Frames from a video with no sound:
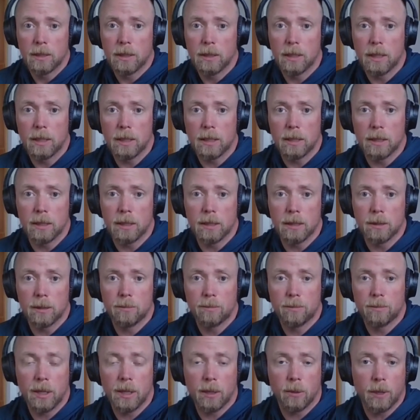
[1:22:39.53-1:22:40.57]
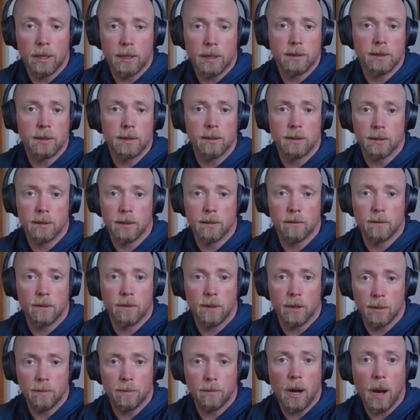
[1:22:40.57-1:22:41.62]
Uh, pig waste is a
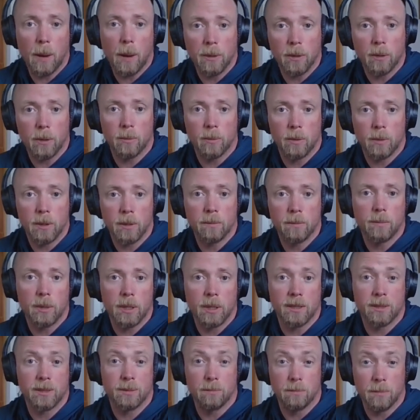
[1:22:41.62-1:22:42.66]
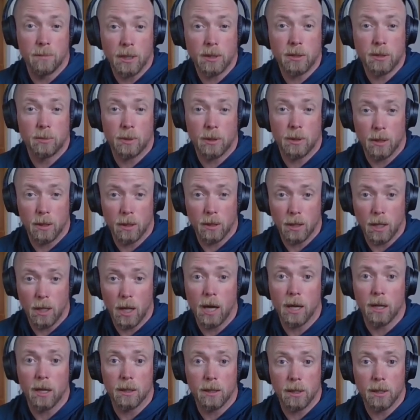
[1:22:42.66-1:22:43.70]
very popular one, but it's mixed with a
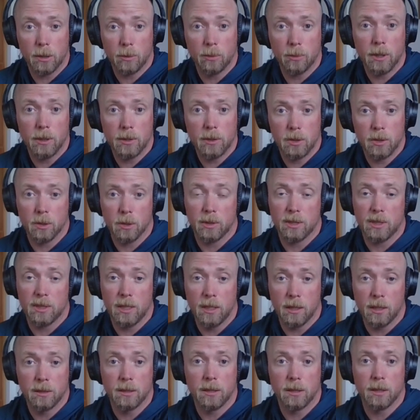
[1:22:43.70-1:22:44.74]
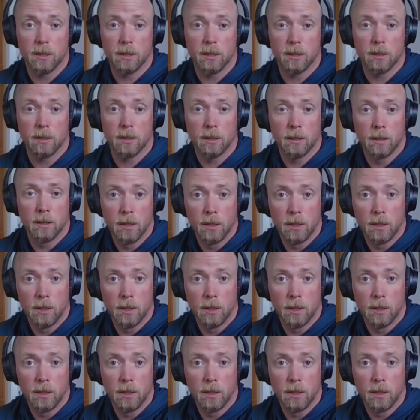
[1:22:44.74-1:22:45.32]
lot of liquid, so it's easier